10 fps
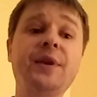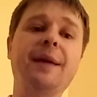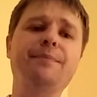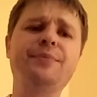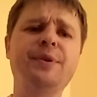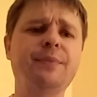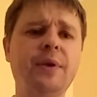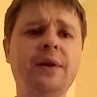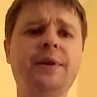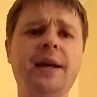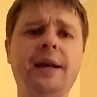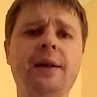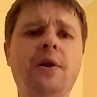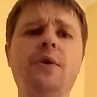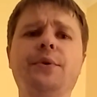Got some, okay.
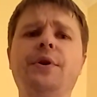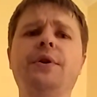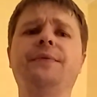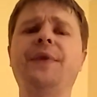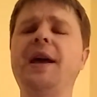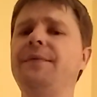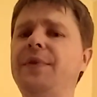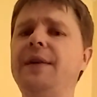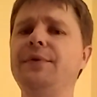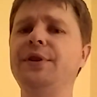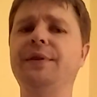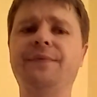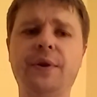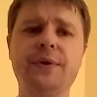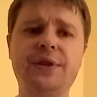Along with all the fan favorites in the
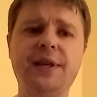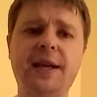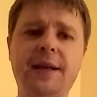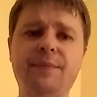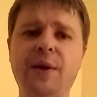first set,